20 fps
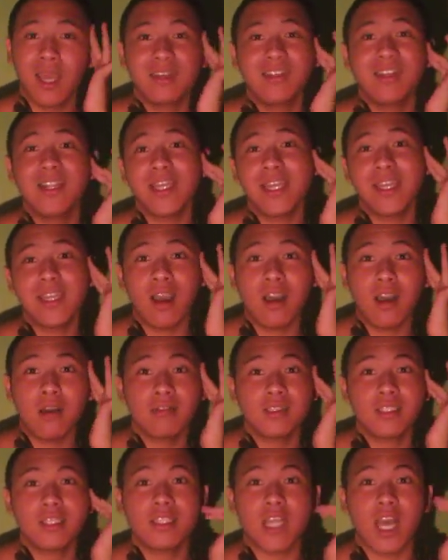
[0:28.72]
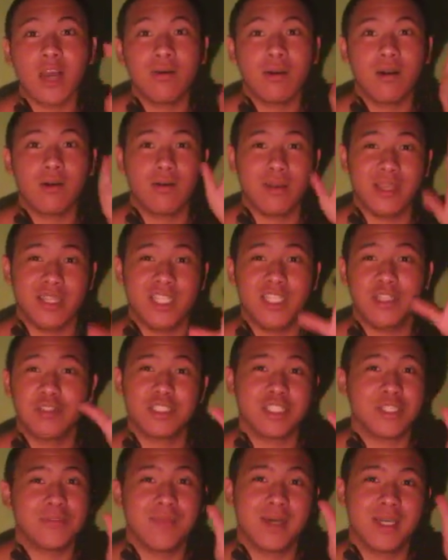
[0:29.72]
Naiyak ako sa tawa ko, hindi
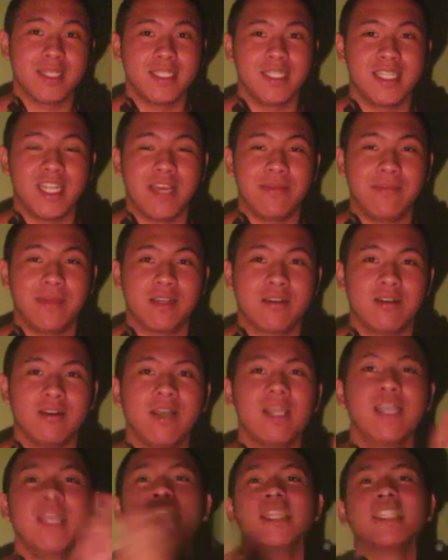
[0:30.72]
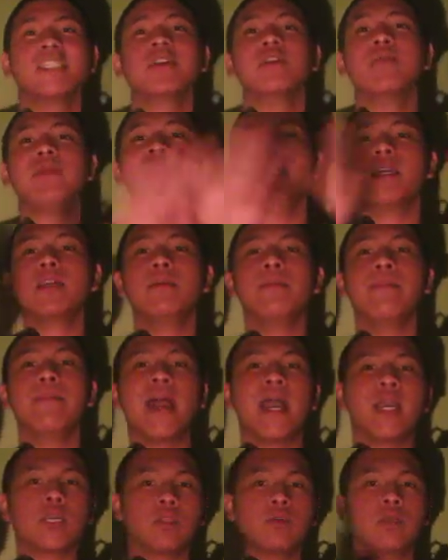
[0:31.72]
dun sa mga sinabi ko. So welcome
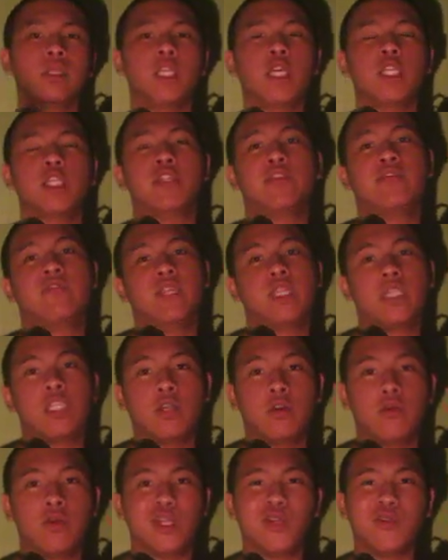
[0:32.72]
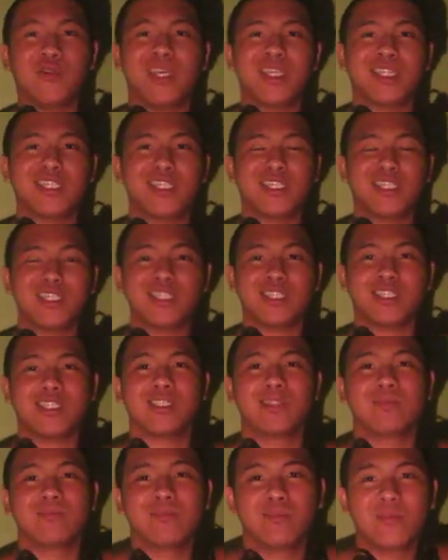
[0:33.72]
back to another video in
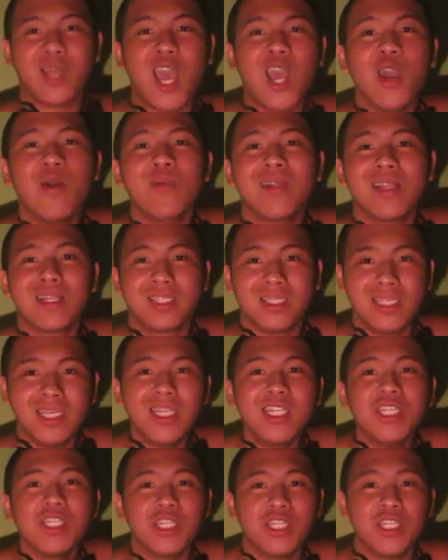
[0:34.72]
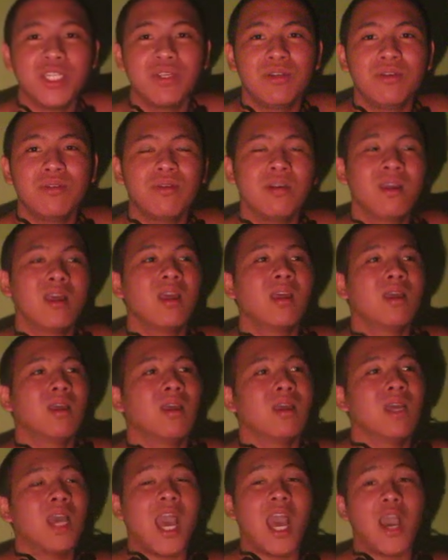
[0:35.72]
which I will teach you
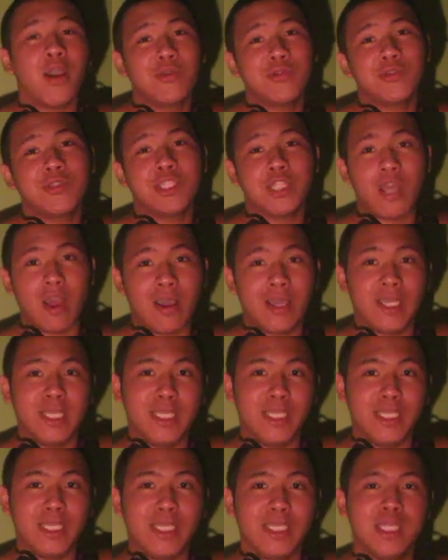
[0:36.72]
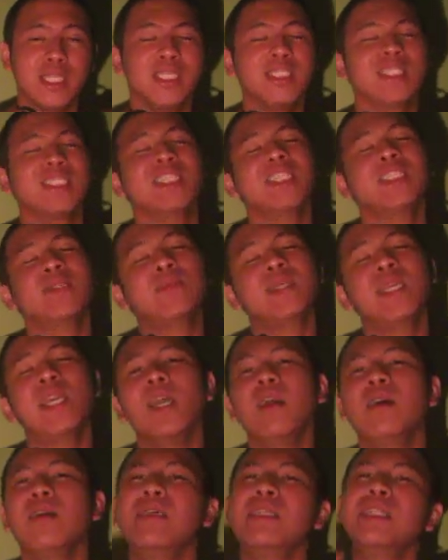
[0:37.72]
how to doggy. Teach me
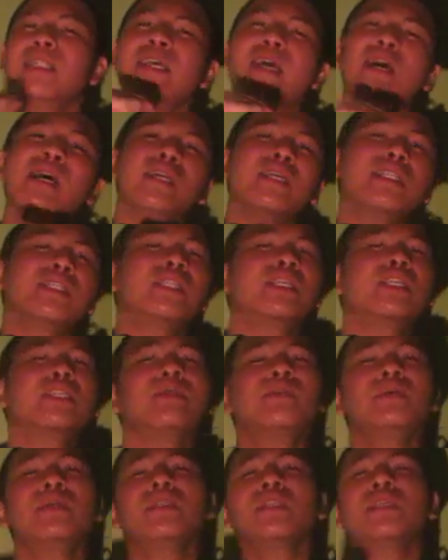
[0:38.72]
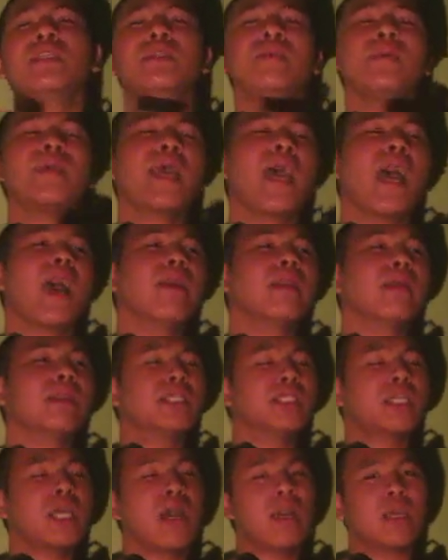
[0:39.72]
how to doggy. Teach me how to
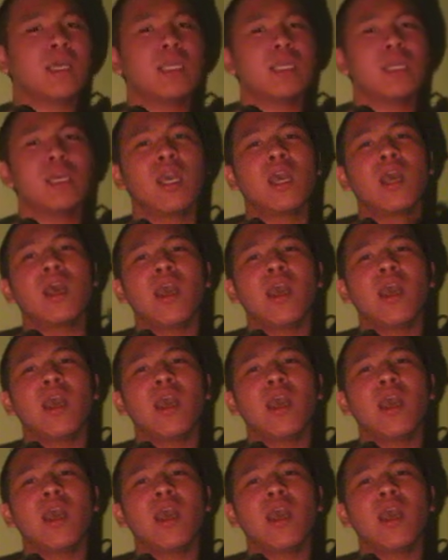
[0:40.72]
doggy.